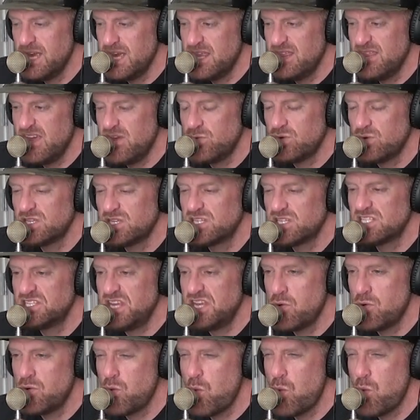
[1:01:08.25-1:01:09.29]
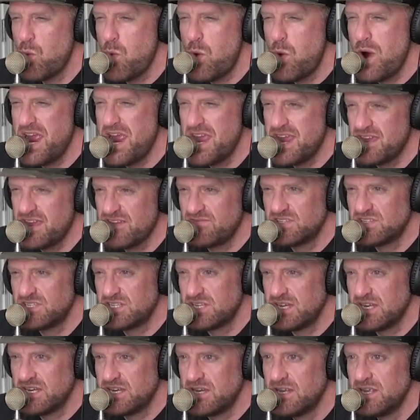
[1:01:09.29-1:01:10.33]
and they would send waves
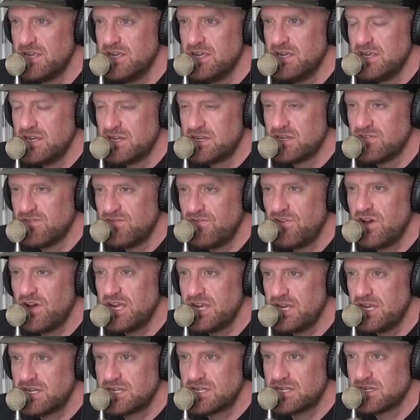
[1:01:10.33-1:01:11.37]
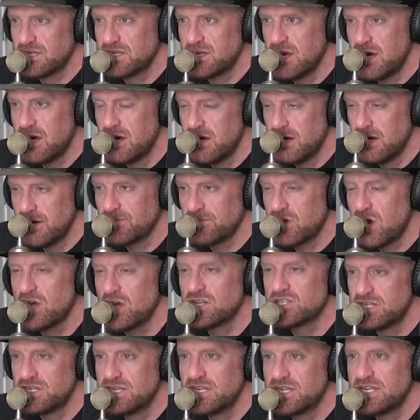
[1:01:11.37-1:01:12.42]
in to fight
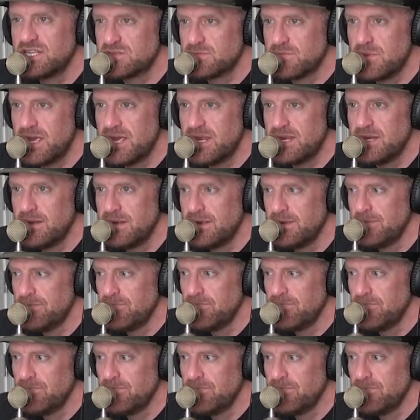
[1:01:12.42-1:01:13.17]
Constantine's men,